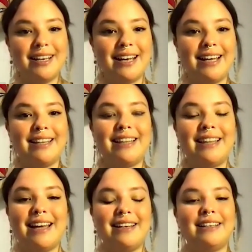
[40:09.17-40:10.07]
and
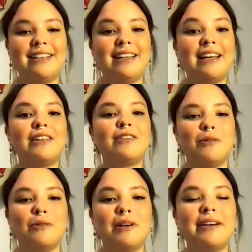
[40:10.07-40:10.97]
that like
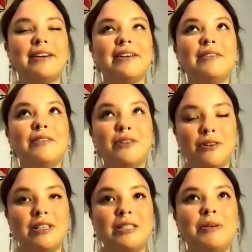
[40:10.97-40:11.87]
through your
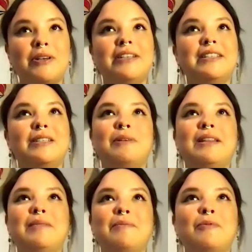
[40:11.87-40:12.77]
experiences with
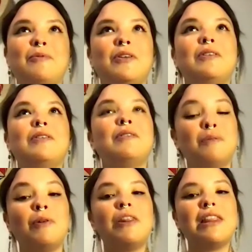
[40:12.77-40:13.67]
them will
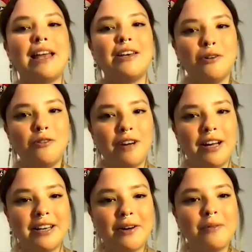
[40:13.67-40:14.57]
then you'll
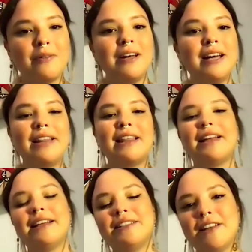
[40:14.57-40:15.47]
find out
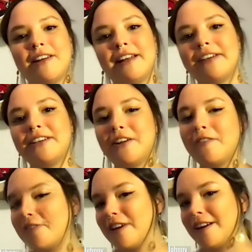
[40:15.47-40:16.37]
that it's not actually a
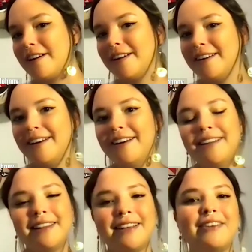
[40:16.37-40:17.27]
fear
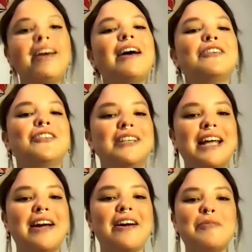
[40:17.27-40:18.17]
that you should
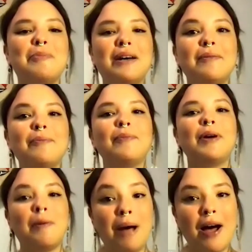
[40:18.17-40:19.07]
carry, but
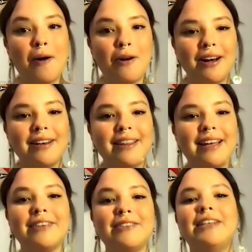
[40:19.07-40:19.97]
a power
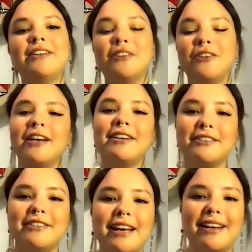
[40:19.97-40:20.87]
that you need to learn to
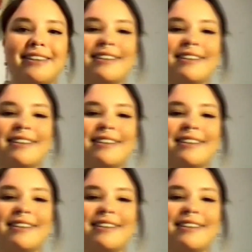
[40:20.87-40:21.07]
understand.